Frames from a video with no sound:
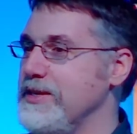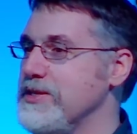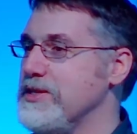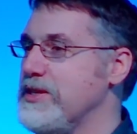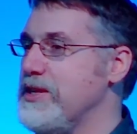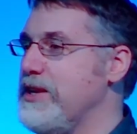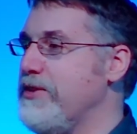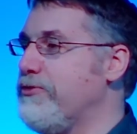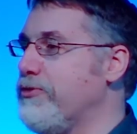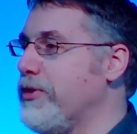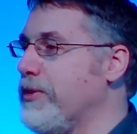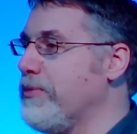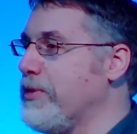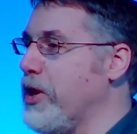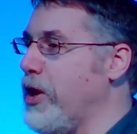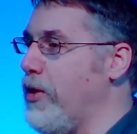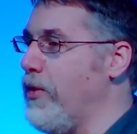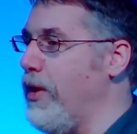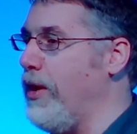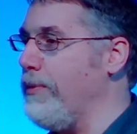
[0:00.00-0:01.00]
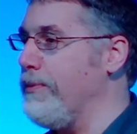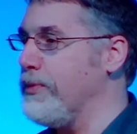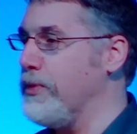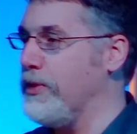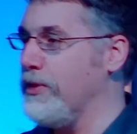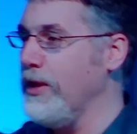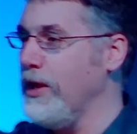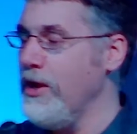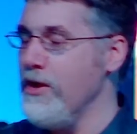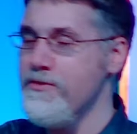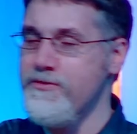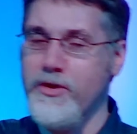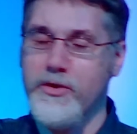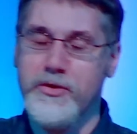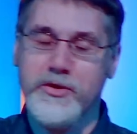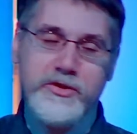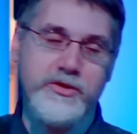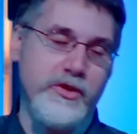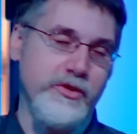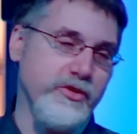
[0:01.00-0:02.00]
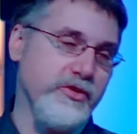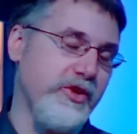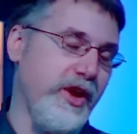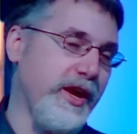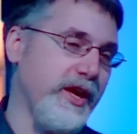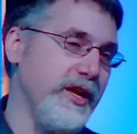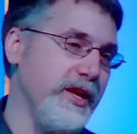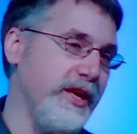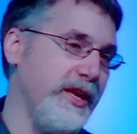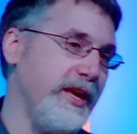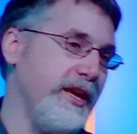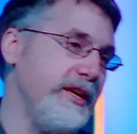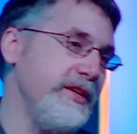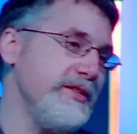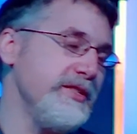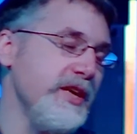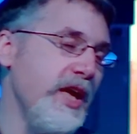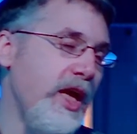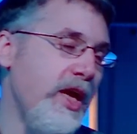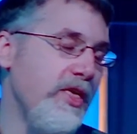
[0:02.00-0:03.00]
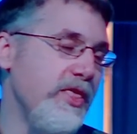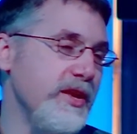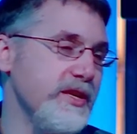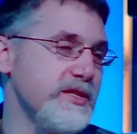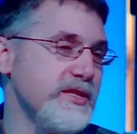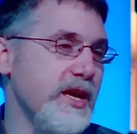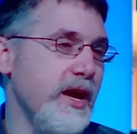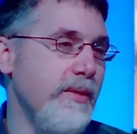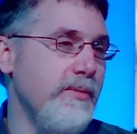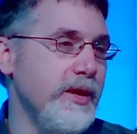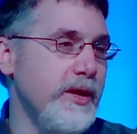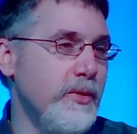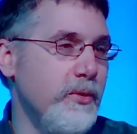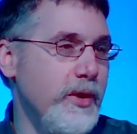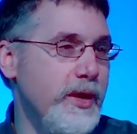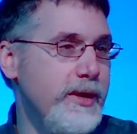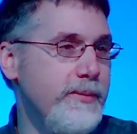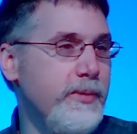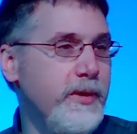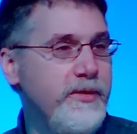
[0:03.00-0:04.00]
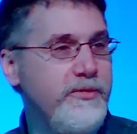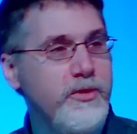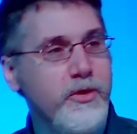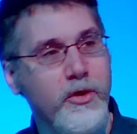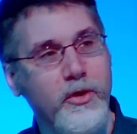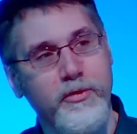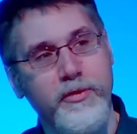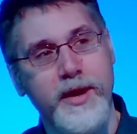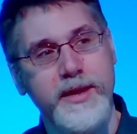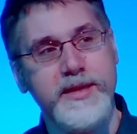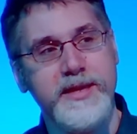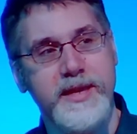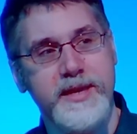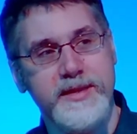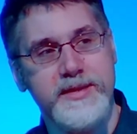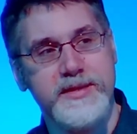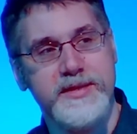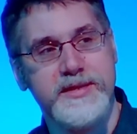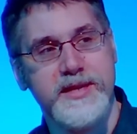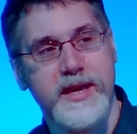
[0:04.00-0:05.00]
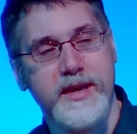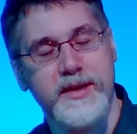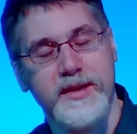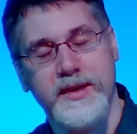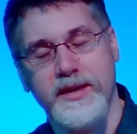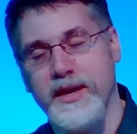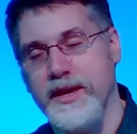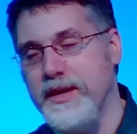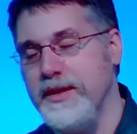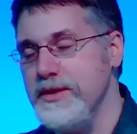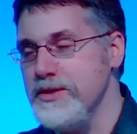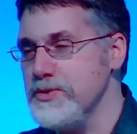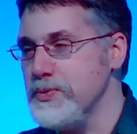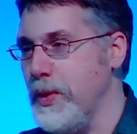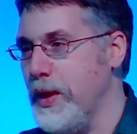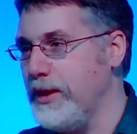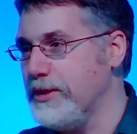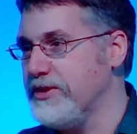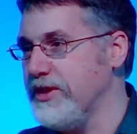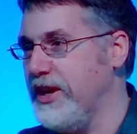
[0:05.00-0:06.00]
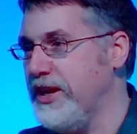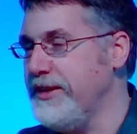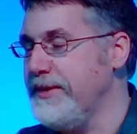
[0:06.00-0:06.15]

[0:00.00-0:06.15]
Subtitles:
The Ephraim Co-op will focus on 2 Kings this coming week. But if you're already into 2 Kings, well done.